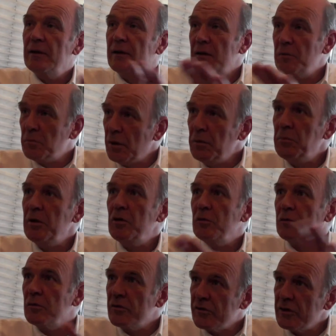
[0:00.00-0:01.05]
then maybe you
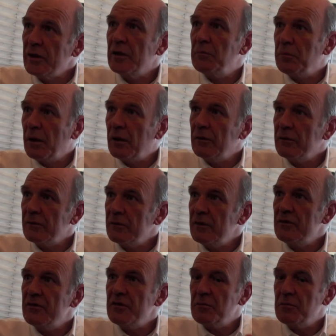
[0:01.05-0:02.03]
could think about, is